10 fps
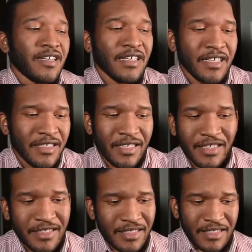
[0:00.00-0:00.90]

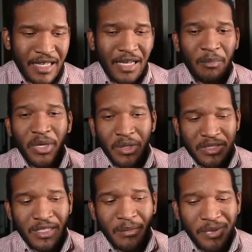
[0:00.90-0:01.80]
it does not, it pales
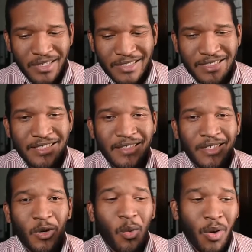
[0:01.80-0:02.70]
in comparison to the
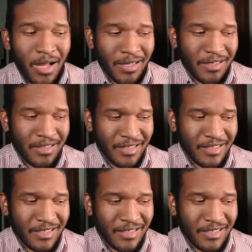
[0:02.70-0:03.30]
quality